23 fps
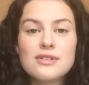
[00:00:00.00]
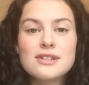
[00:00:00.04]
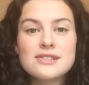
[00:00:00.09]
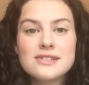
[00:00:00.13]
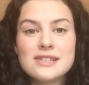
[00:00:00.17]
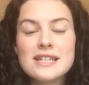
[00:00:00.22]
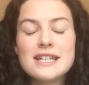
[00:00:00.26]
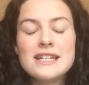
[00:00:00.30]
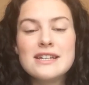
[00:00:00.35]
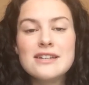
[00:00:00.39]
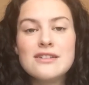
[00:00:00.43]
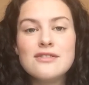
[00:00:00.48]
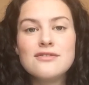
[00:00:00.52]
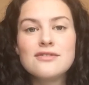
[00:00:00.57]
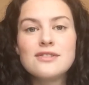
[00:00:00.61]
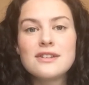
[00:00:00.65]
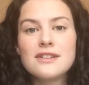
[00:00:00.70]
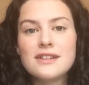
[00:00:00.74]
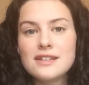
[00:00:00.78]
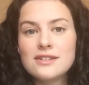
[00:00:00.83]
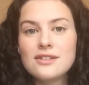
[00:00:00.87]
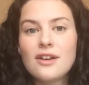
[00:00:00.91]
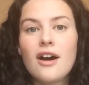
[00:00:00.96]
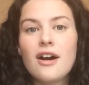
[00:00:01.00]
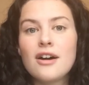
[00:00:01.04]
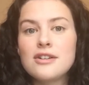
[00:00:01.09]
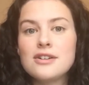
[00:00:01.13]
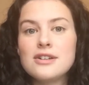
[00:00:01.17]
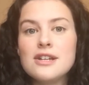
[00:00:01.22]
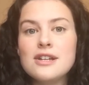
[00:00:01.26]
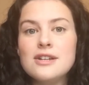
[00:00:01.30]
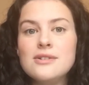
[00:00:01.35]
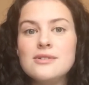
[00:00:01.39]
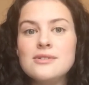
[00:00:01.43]
received this
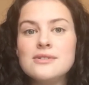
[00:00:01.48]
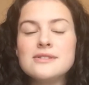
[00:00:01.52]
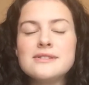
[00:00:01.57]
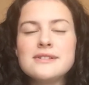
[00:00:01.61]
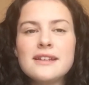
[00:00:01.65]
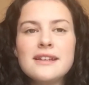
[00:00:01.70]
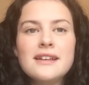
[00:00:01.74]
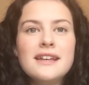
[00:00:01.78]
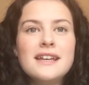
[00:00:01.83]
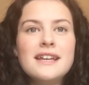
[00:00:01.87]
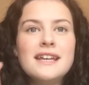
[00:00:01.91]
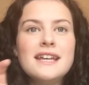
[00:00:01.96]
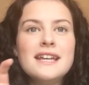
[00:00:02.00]
hard news